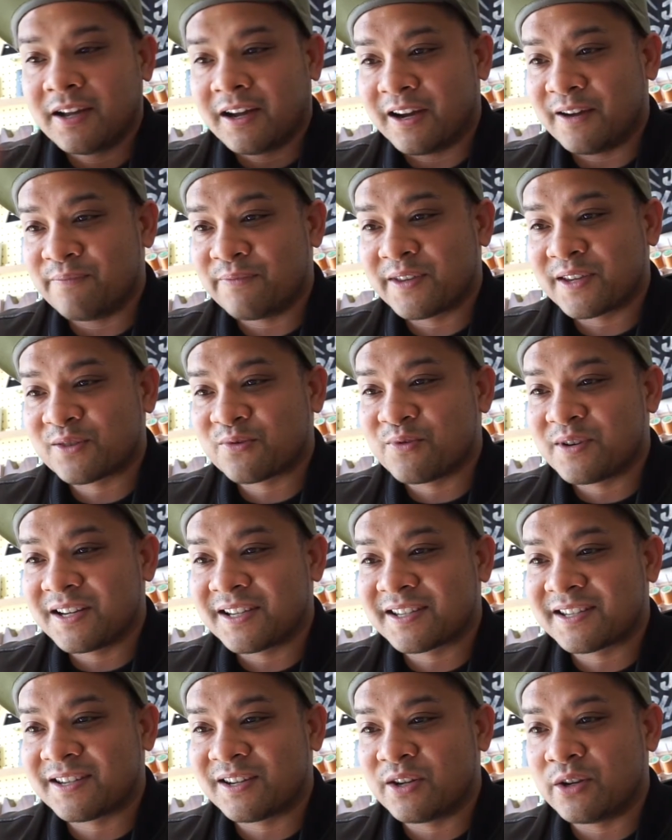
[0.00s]
Um, this one
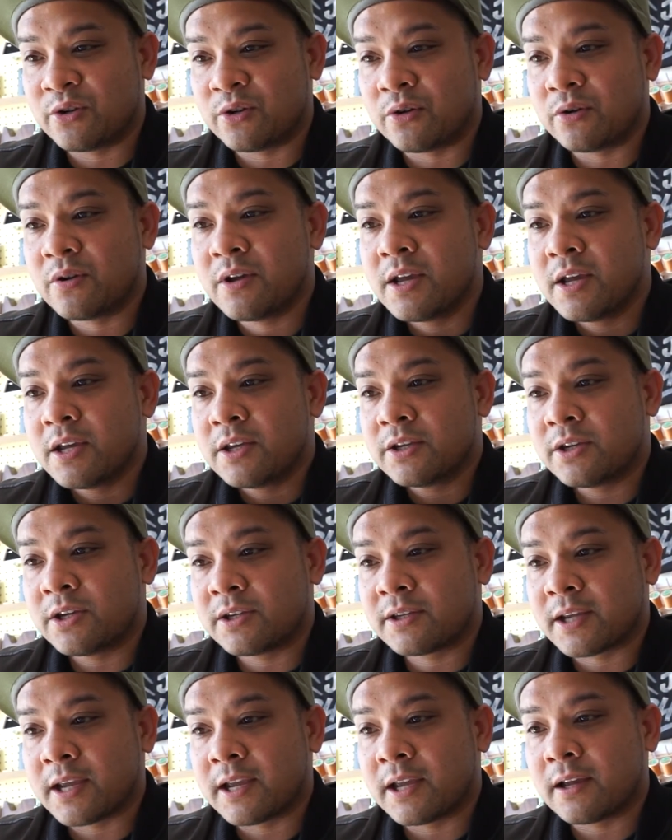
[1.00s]
is to you.
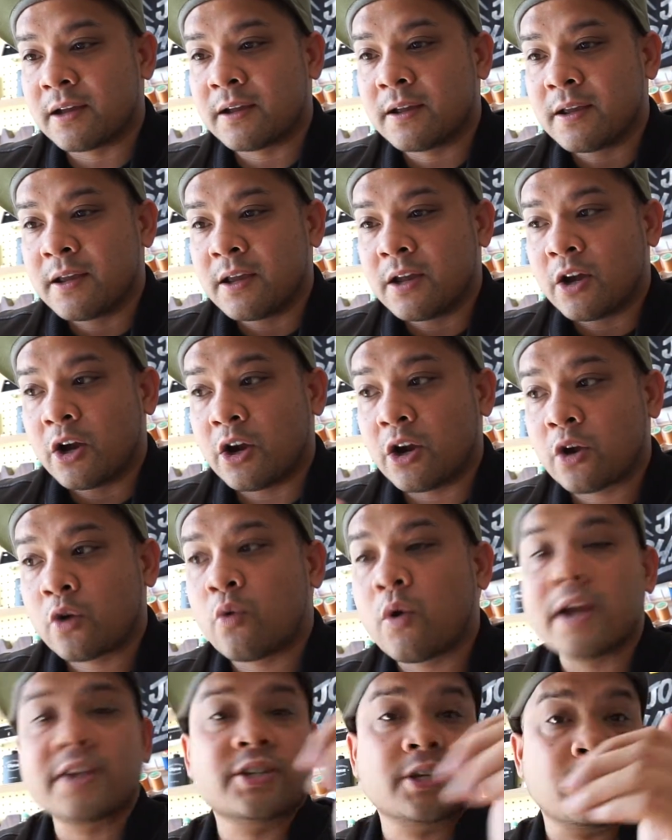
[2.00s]
She's saying her
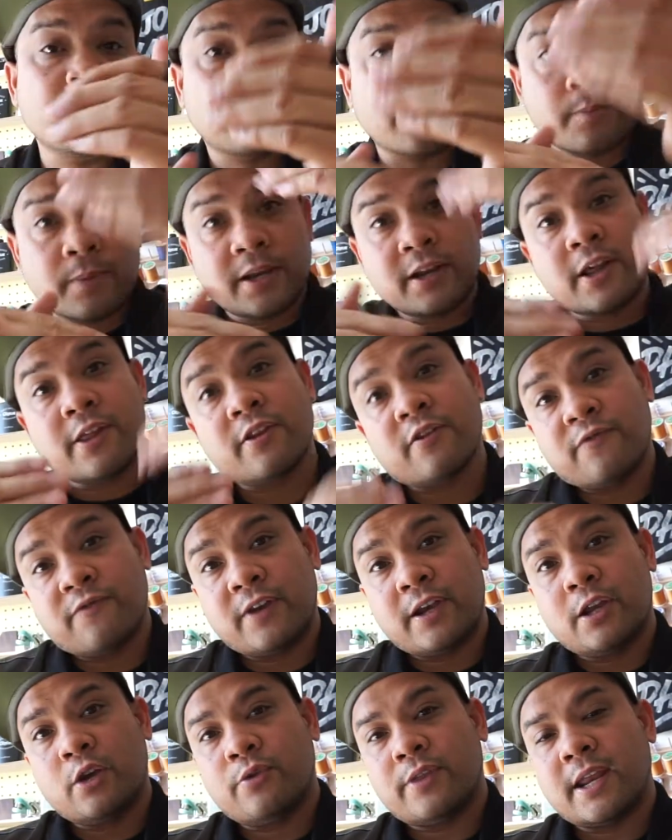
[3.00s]
question from another
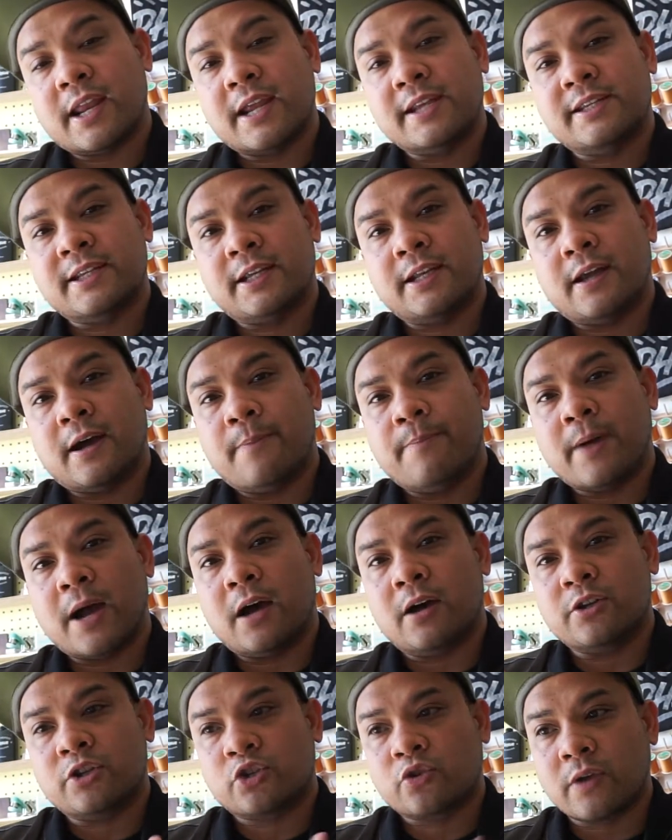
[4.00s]
video that I did
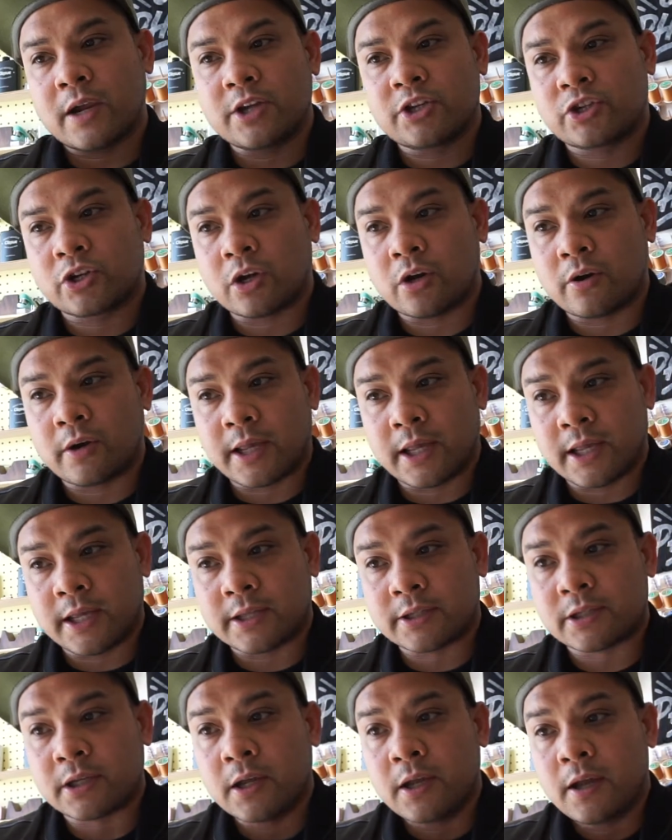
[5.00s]
about trade show
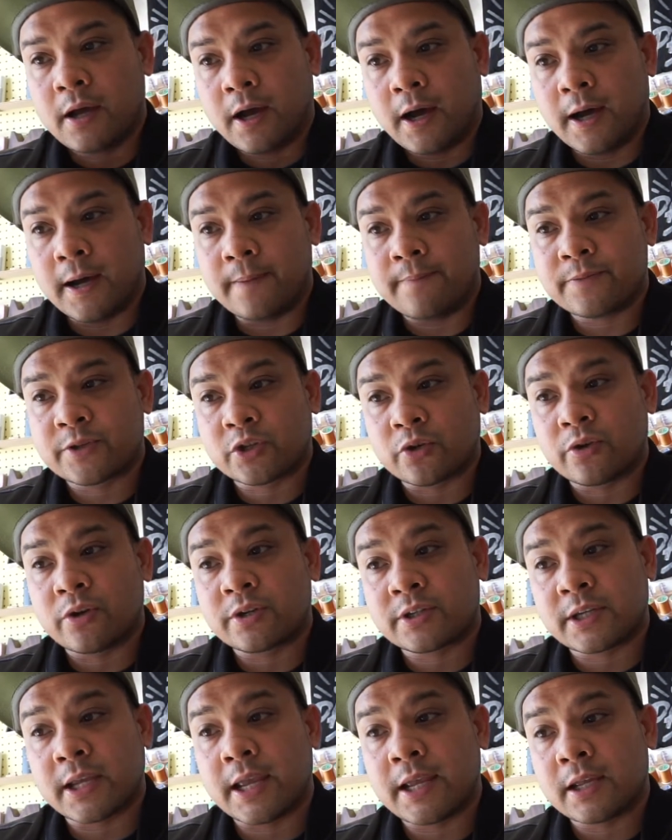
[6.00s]
is um, so you're
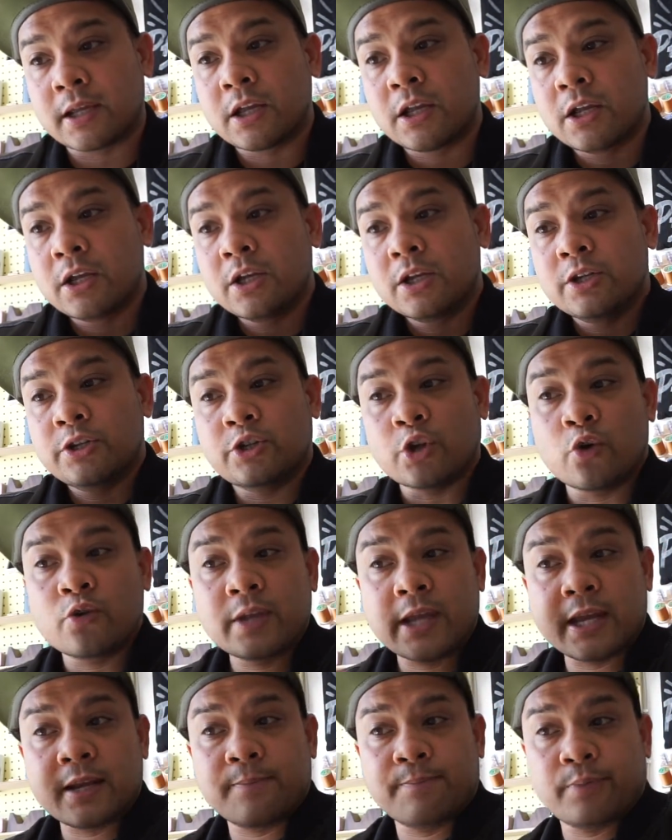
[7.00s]
saying don't
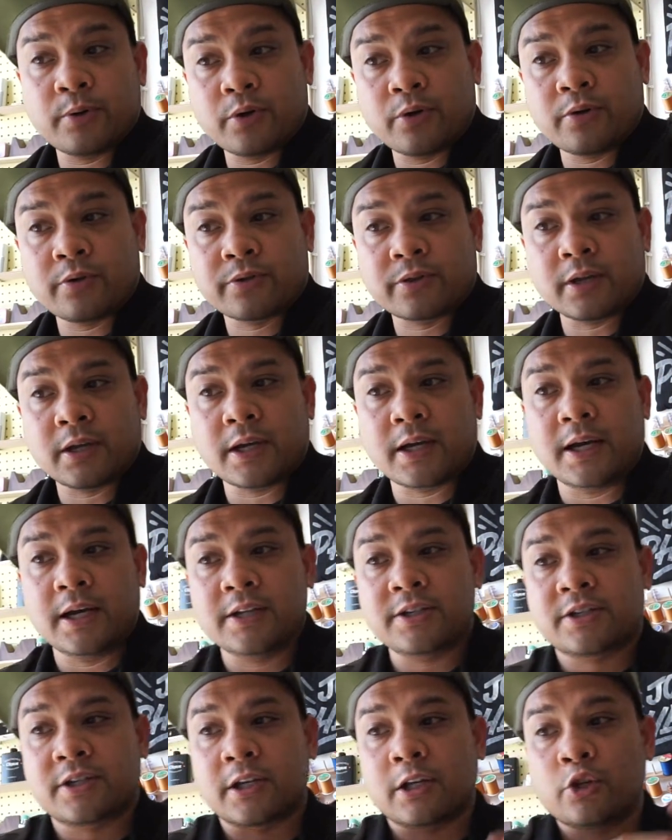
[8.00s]
get a booth
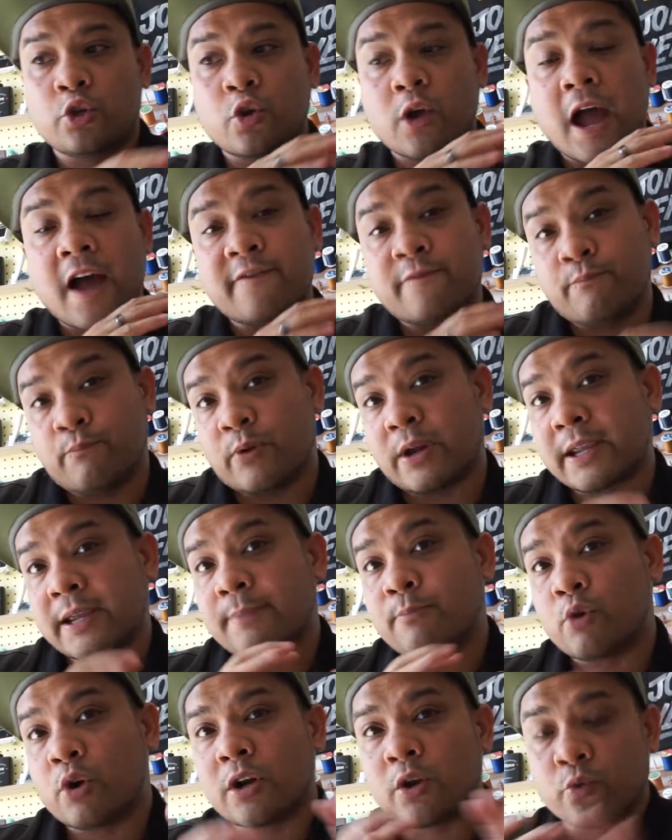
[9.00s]
until you have brick
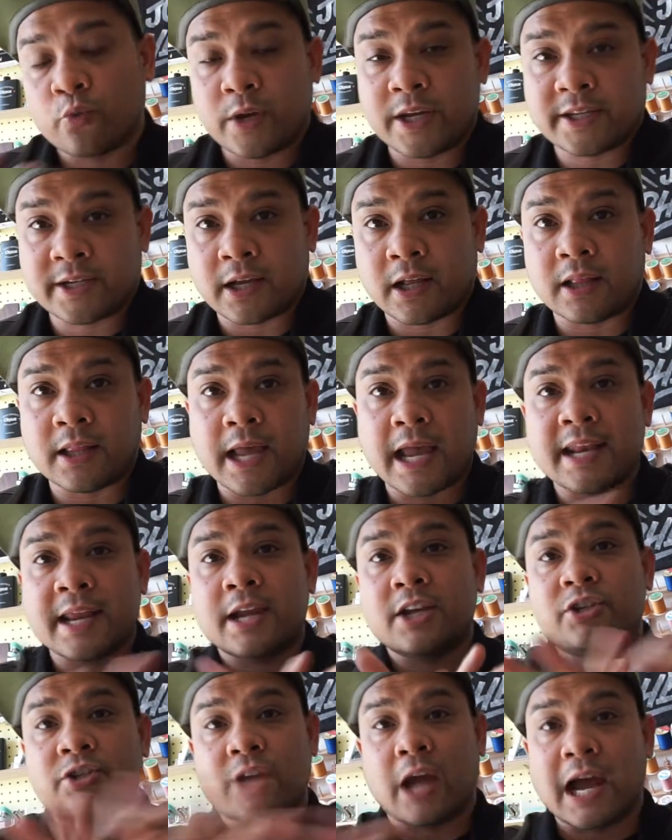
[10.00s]
and mortar retail. And
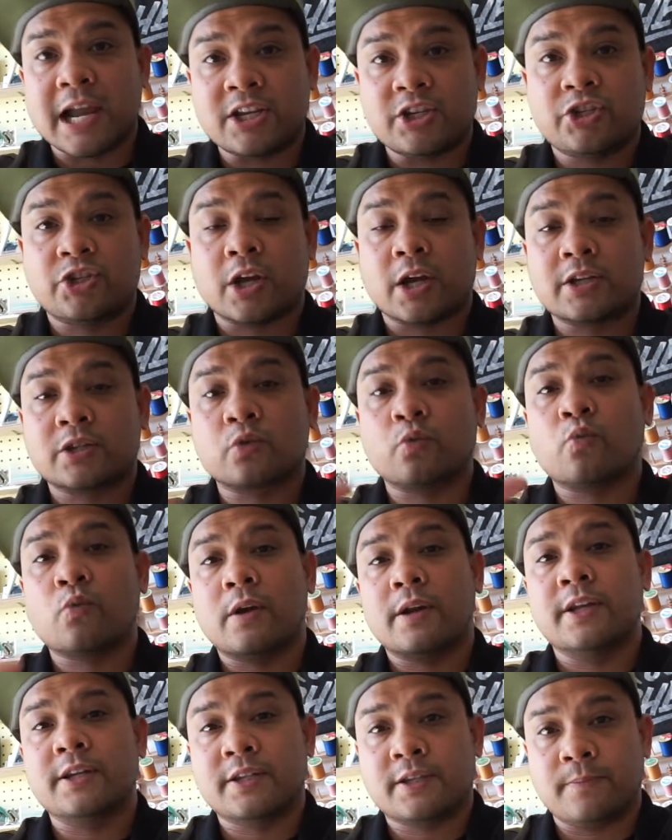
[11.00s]
I, I just
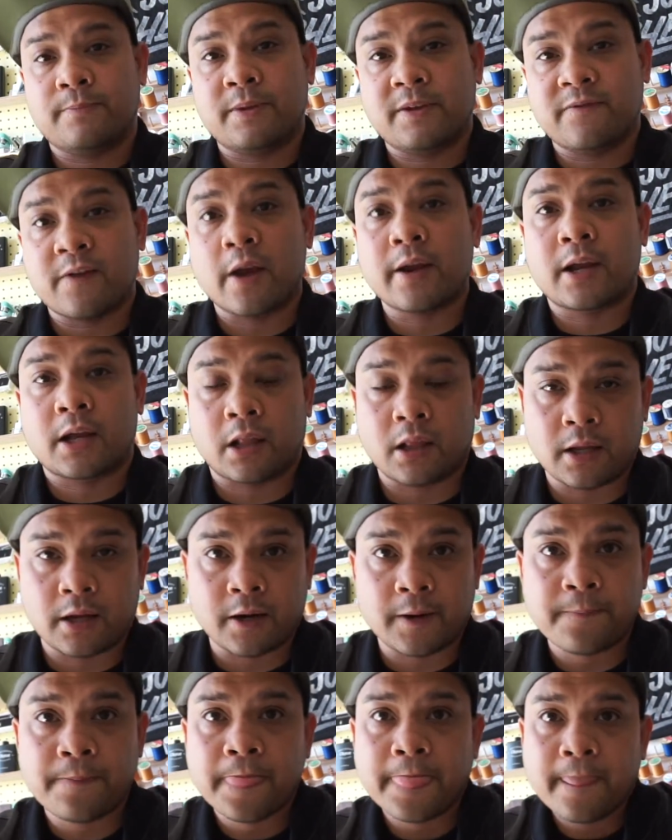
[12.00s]
wanted to be very
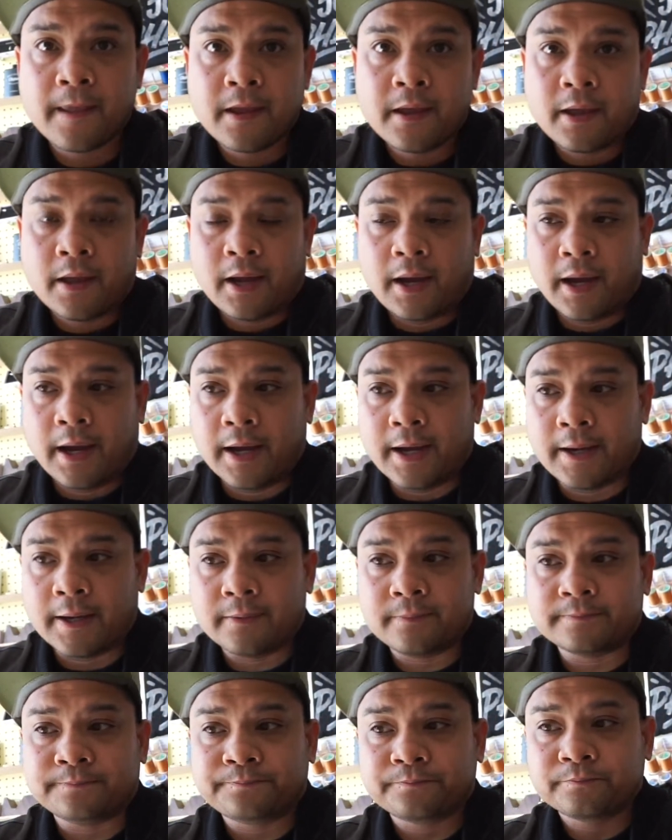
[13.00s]
clear.
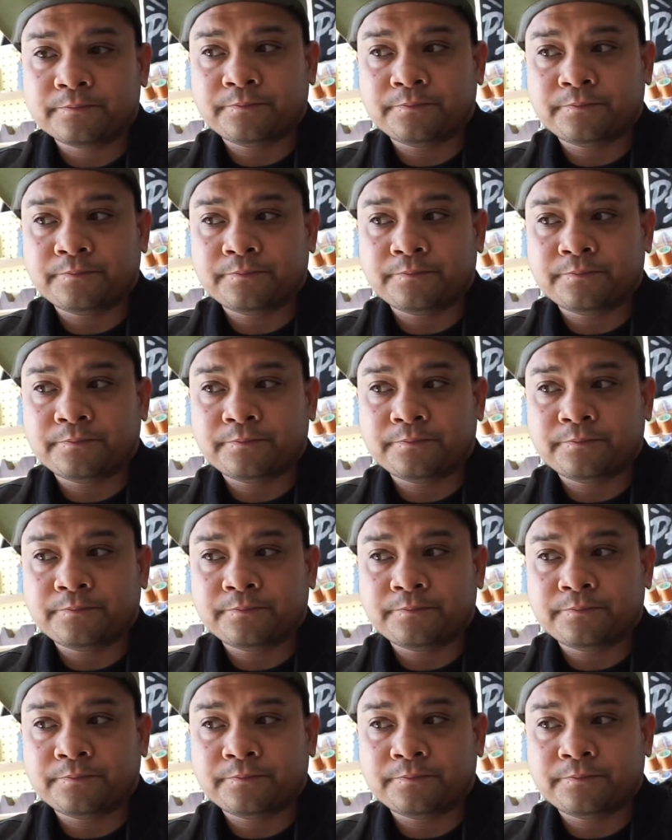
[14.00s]
Um,